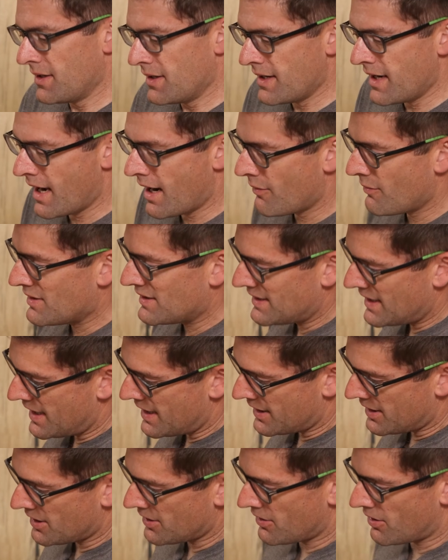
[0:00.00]
Now we
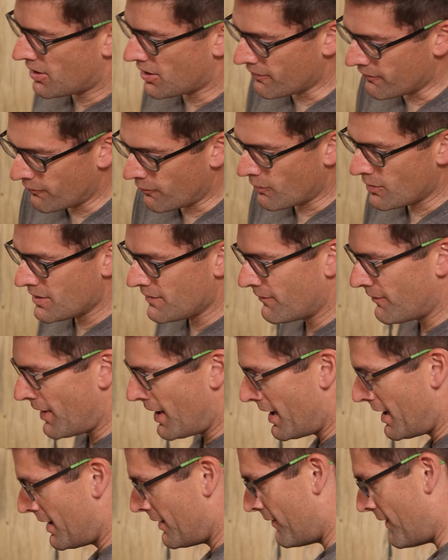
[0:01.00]
take our
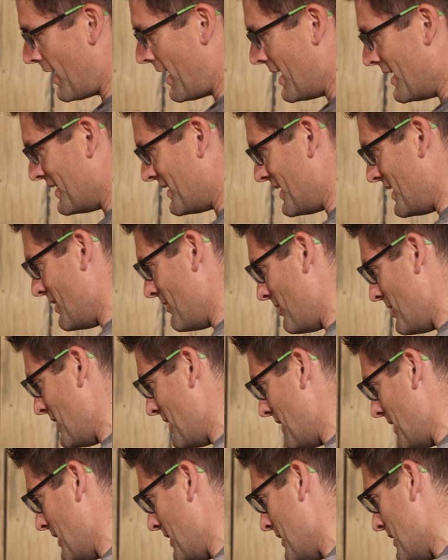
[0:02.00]
45
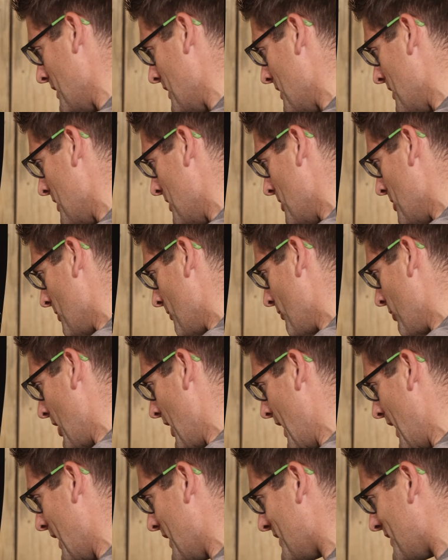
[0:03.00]
ACP
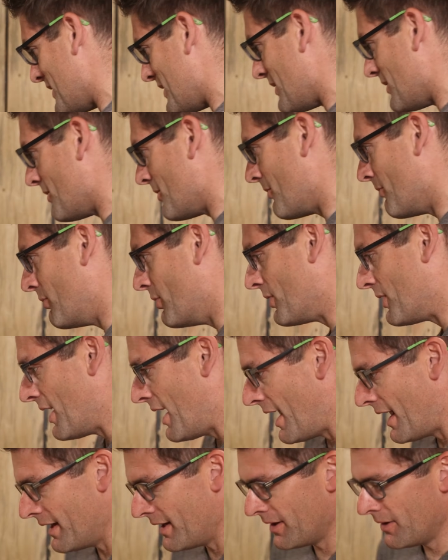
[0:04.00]
brass, put
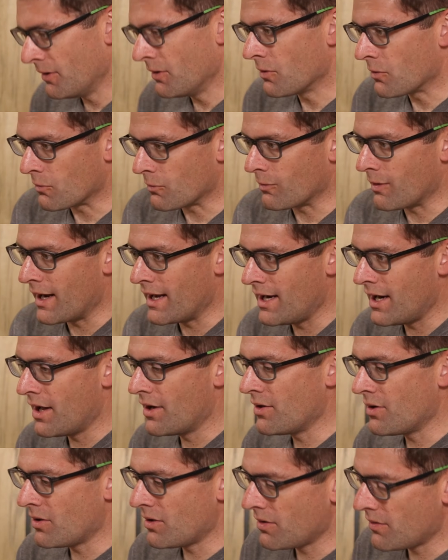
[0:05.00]
that right
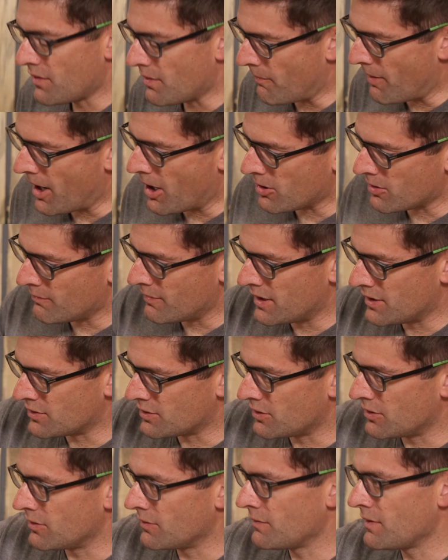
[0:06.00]
under the powder
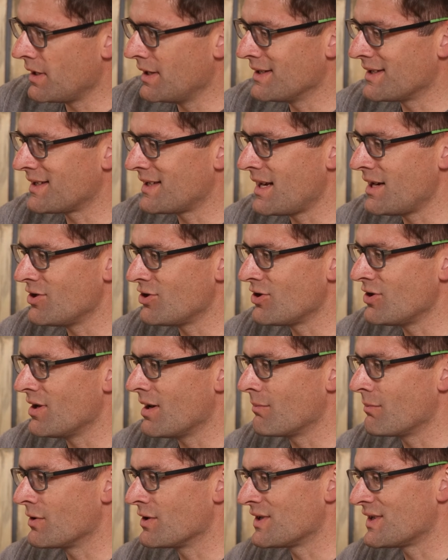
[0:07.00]
measure in station
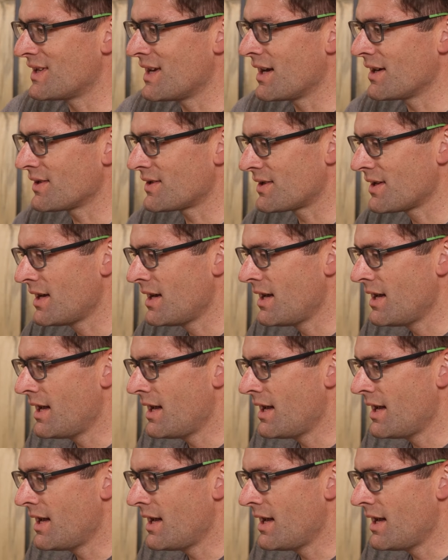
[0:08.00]
number 6.